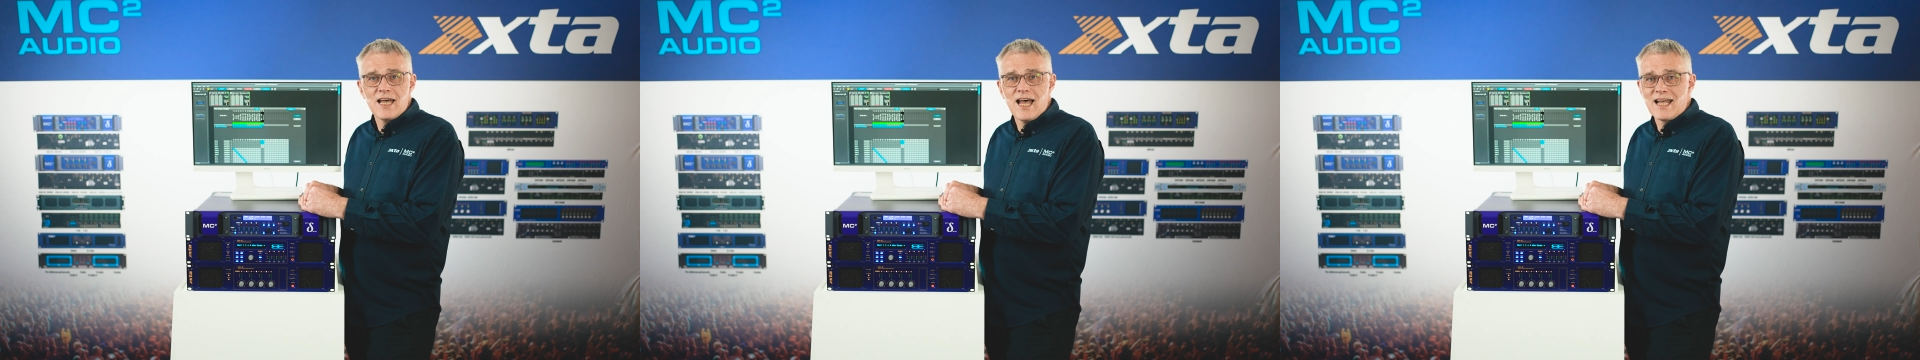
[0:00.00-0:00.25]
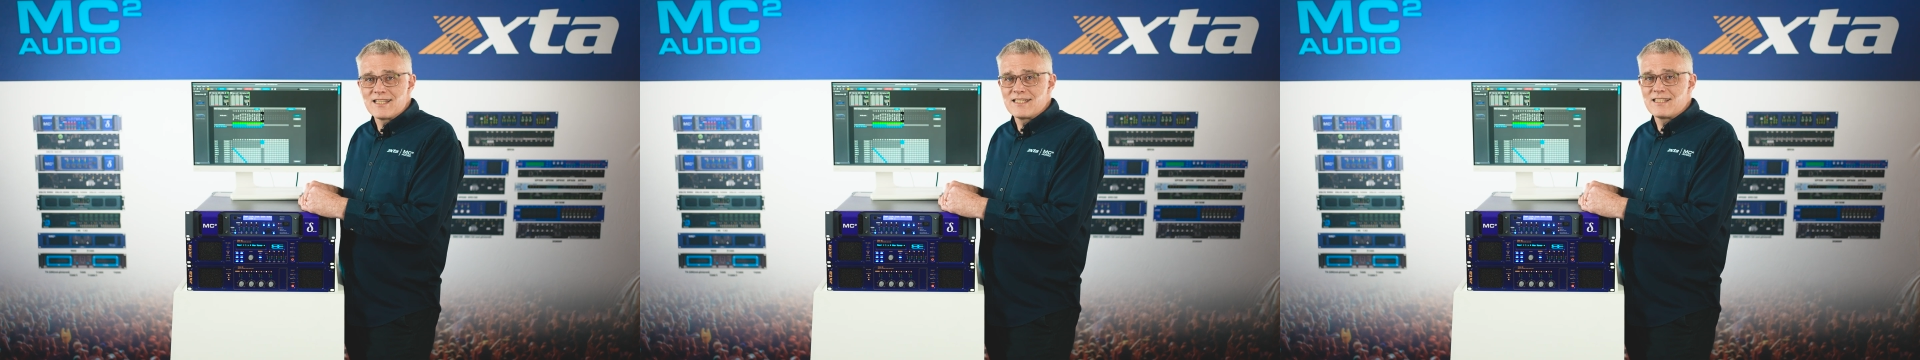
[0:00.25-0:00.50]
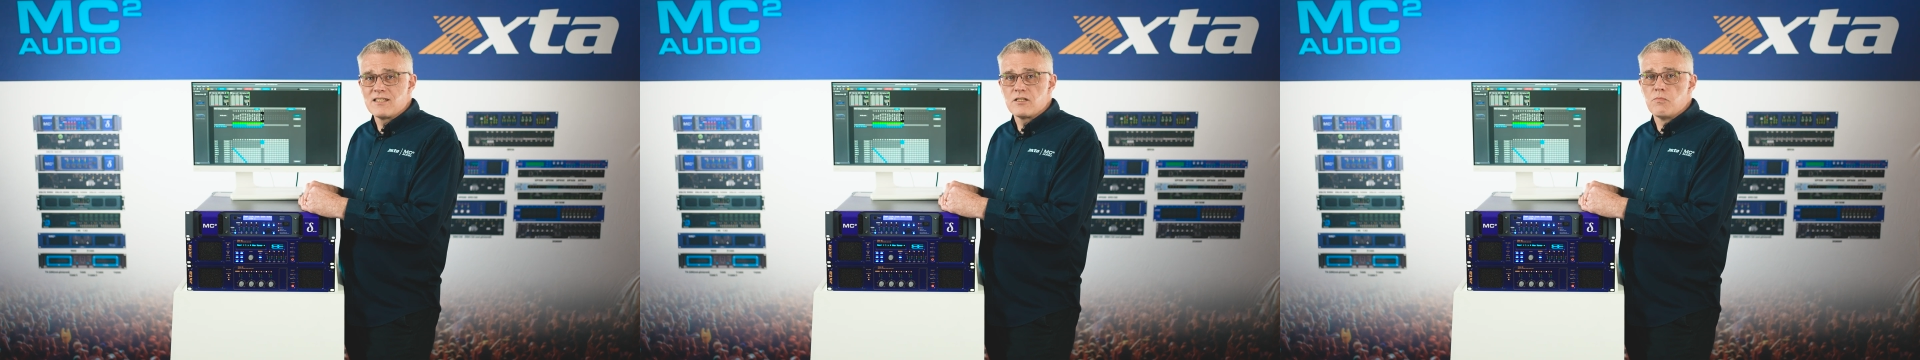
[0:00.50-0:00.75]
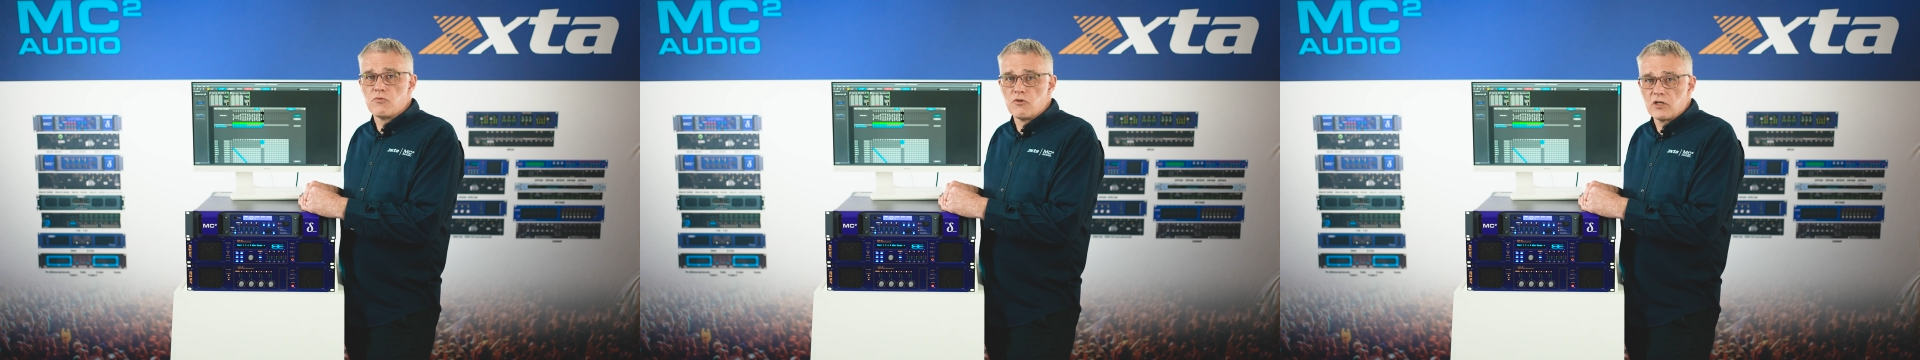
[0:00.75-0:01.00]
As it is a
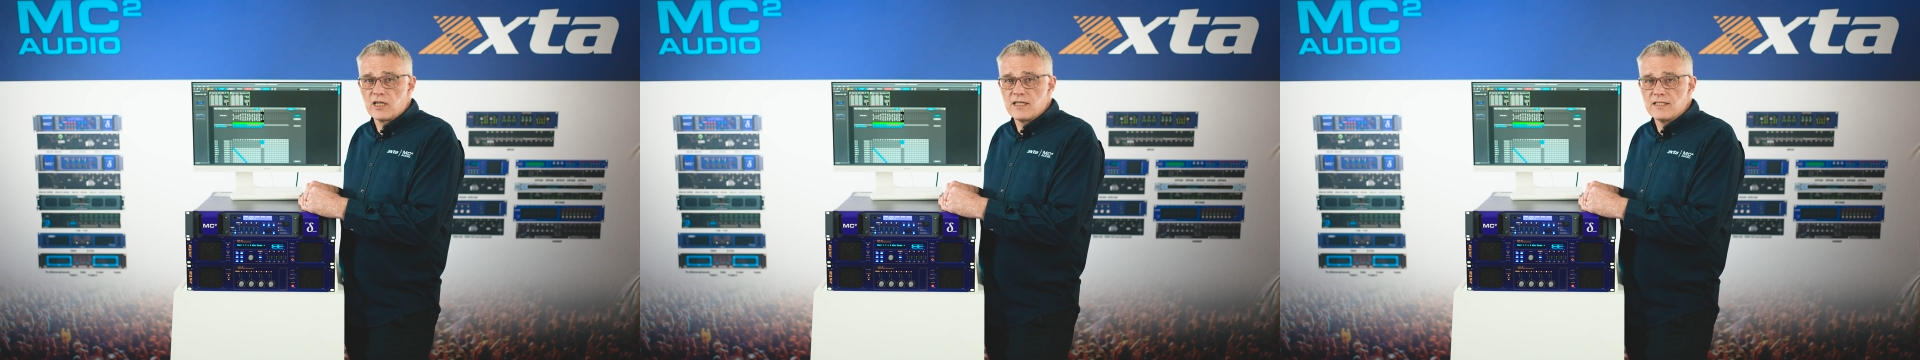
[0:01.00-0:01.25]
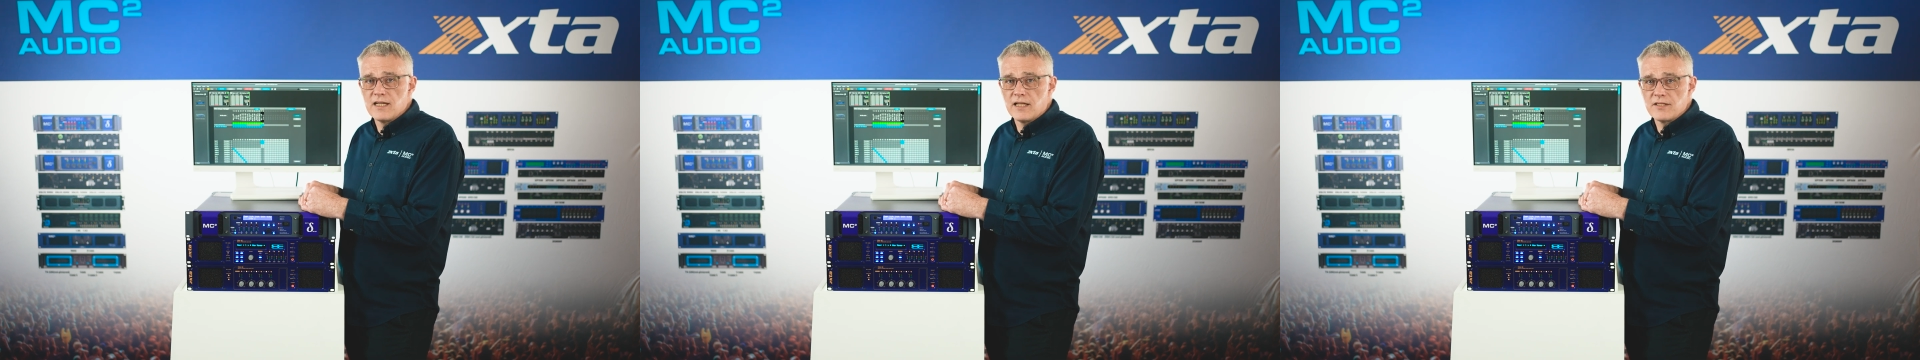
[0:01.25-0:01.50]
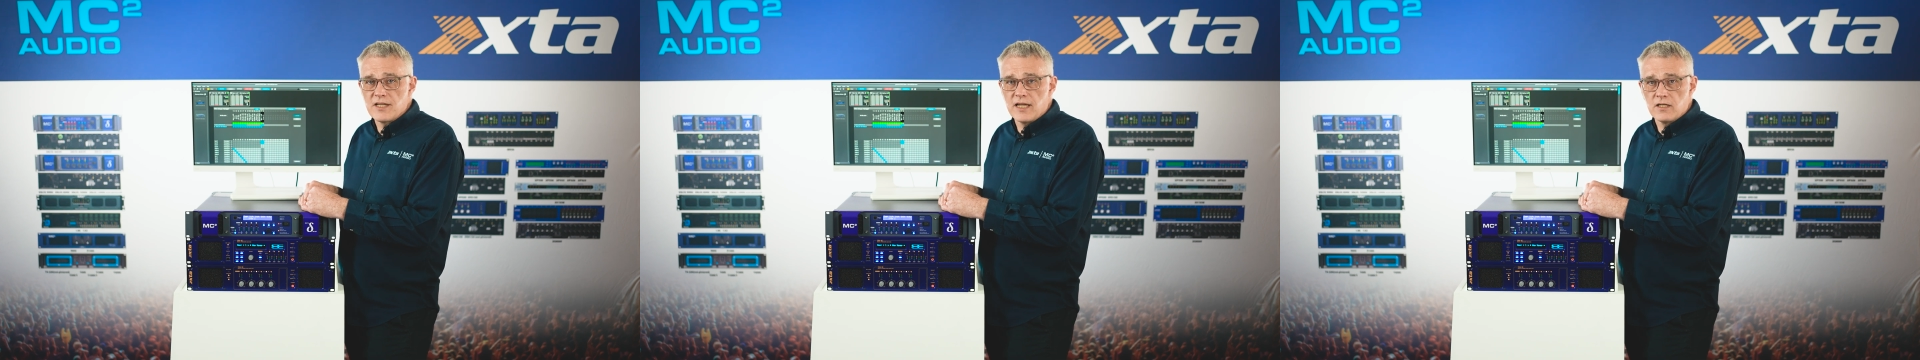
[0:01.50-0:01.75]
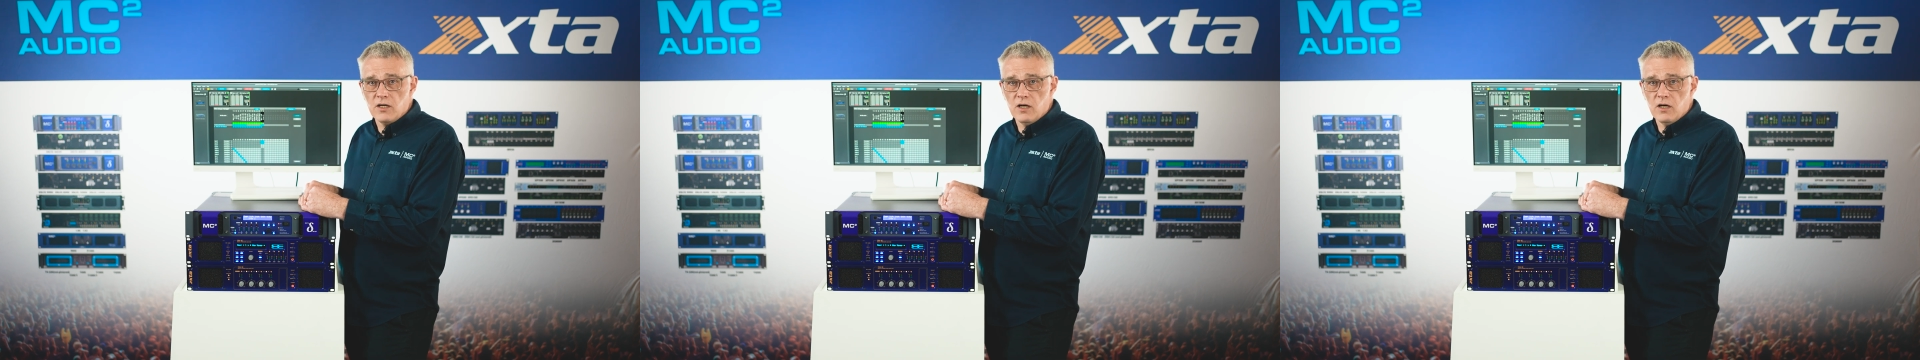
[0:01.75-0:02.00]
Brooklyn Dante
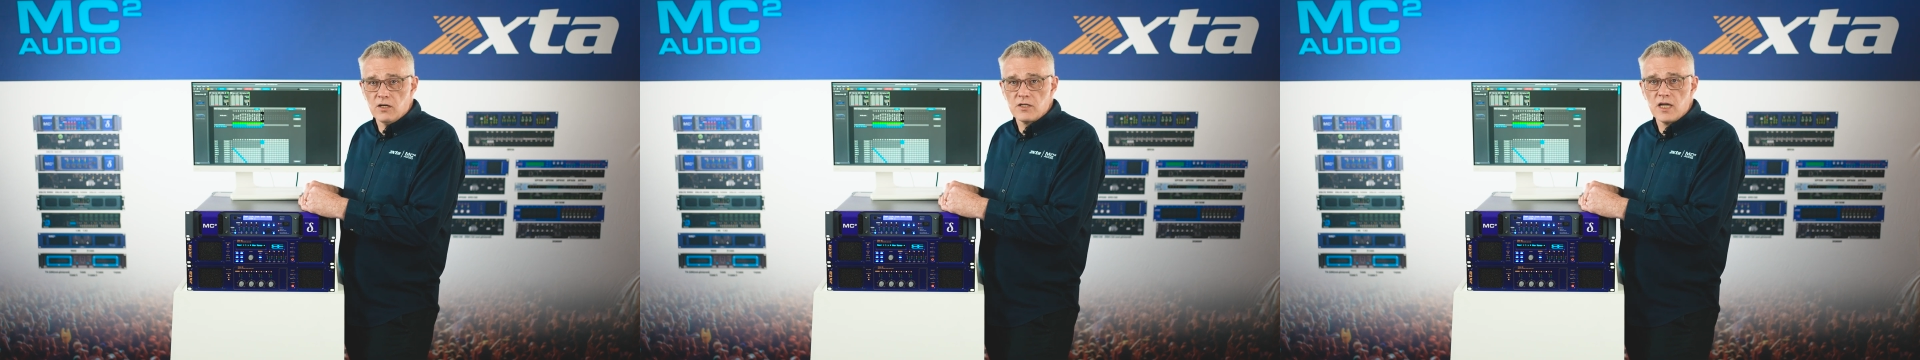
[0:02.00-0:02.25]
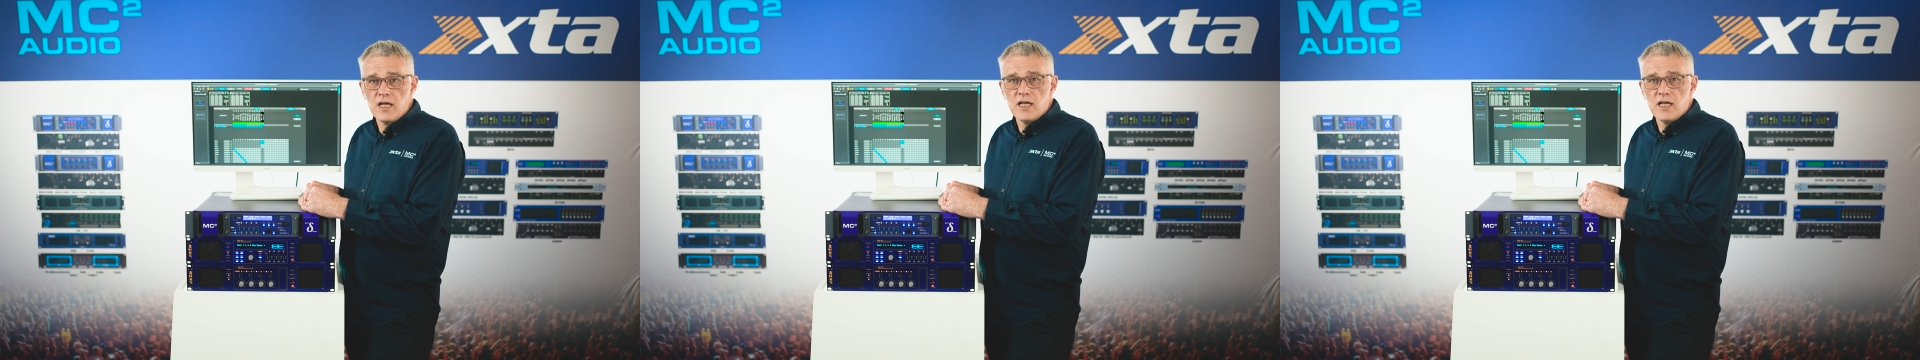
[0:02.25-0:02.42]
card,